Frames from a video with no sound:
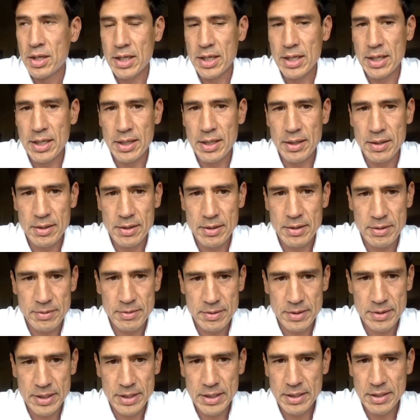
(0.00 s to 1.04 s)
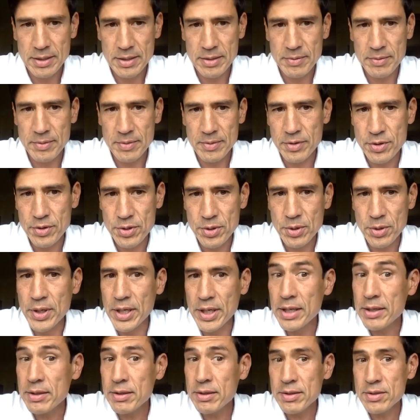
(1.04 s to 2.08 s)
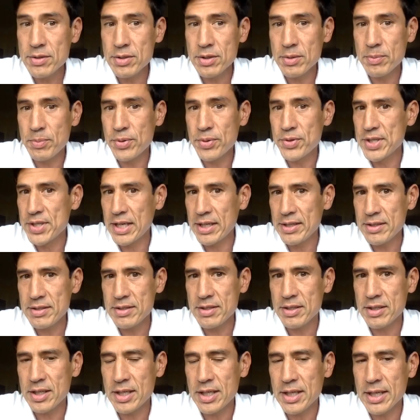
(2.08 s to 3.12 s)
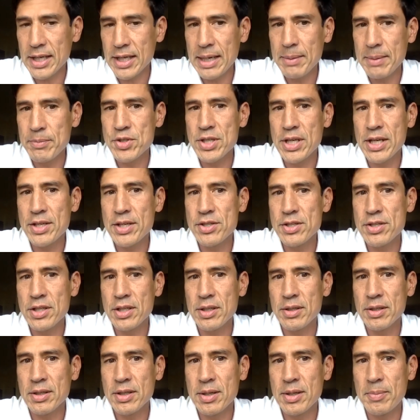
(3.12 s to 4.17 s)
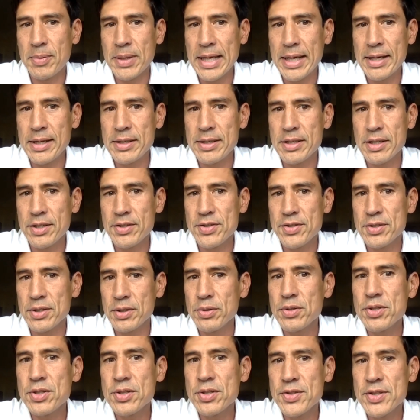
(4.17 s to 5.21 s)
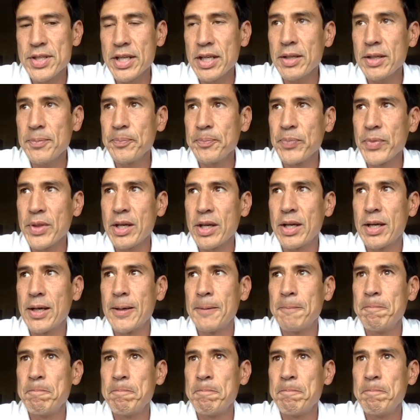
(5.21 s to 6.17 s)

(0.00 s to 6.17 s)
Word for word: uh, uh, tune in to present uh, game-changing planetary solutions there. Um,